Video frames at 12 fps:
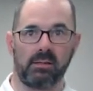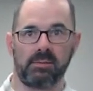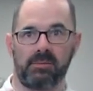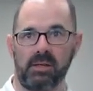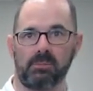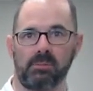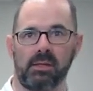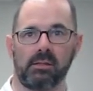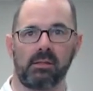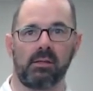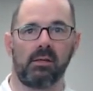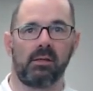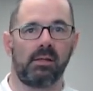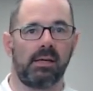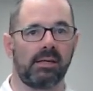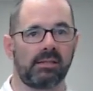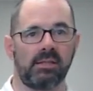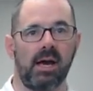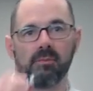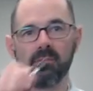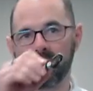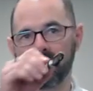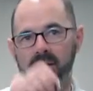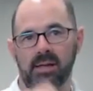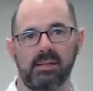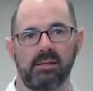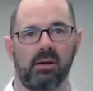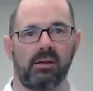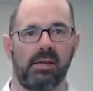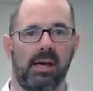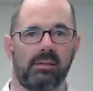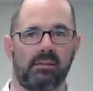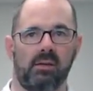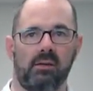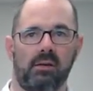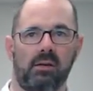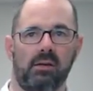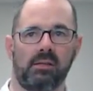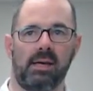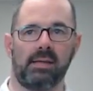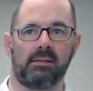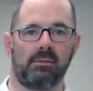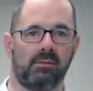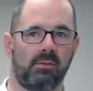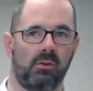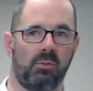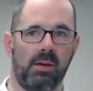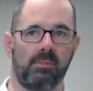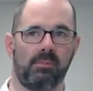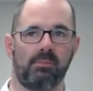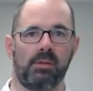fitment is not recommended on that rim,